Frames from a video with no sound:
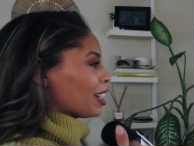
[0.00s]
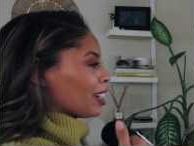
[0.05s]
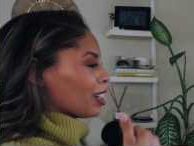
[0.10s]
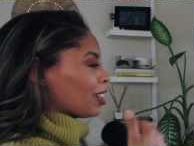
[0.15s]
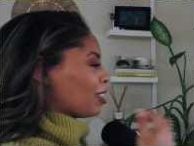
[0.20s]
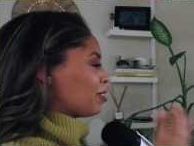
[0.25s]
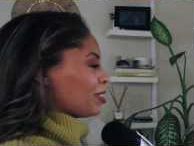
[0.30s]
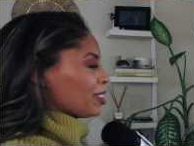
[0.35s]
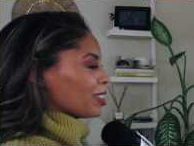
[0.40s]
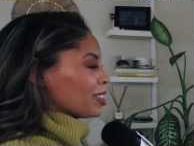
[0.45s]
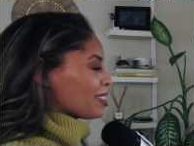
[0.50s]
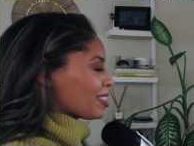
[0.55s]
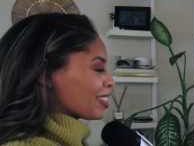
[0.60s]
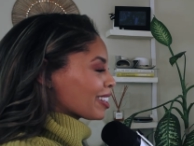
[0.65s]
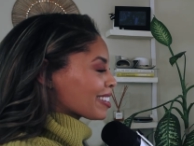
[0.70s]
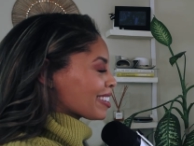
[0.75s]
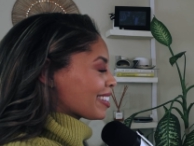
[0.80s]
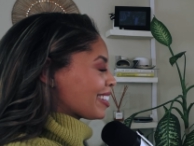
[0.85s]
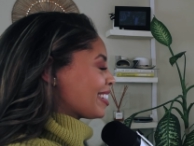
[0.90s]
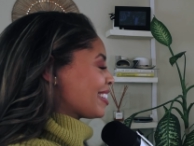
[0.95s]
of the
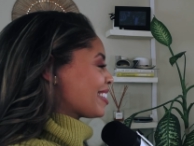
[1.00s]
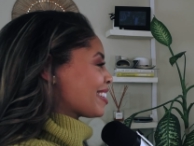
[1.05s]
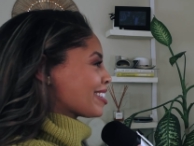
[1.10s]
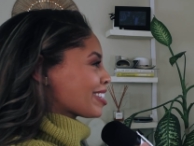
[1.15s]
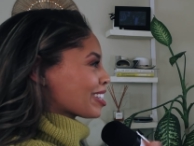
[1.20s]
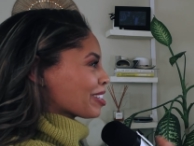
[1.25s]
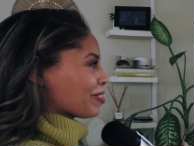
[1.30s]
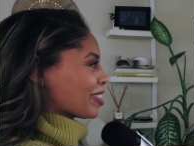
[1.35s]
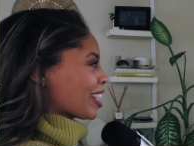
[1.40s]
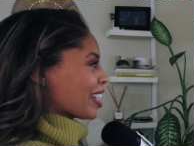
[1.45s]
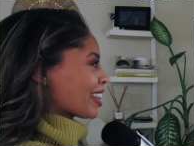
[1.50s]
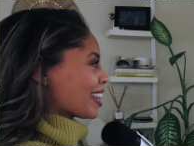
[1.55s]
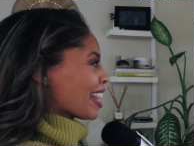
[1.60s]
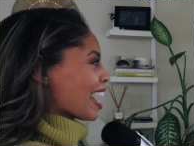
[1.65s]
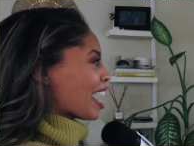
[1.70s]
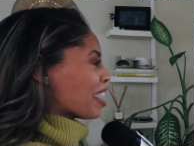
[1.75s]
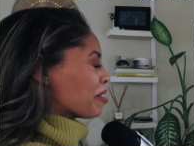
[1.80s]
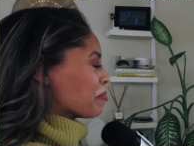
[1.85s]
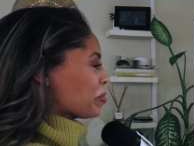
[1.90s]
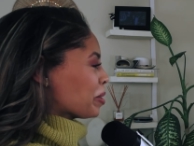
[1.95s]
60s and stuff like
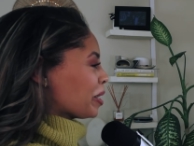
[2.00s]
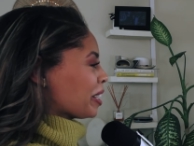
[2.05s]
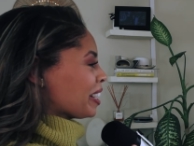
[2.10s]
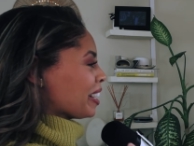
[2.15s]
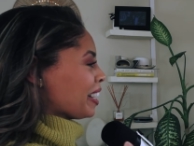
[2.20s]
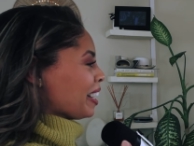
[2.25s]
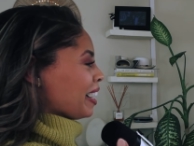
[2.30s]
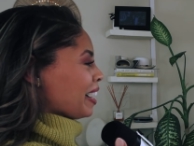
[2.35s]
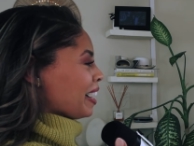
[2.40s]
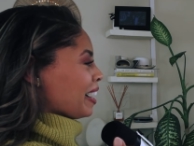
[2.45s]
that, but,